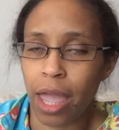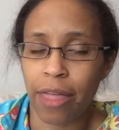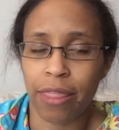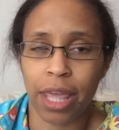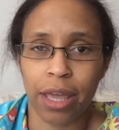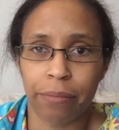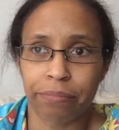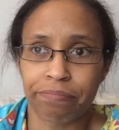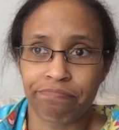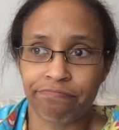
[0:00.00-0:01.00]
And
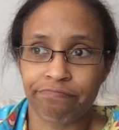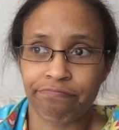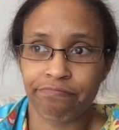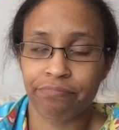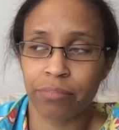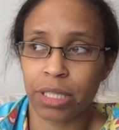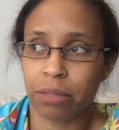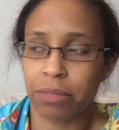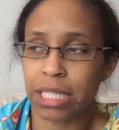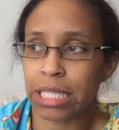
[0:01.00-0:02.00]
then,
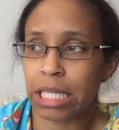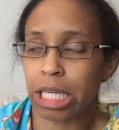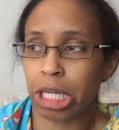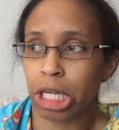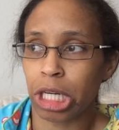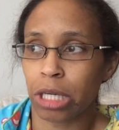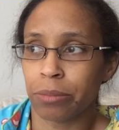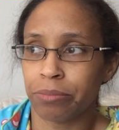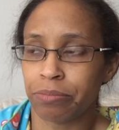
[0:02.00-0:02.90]
let me see here.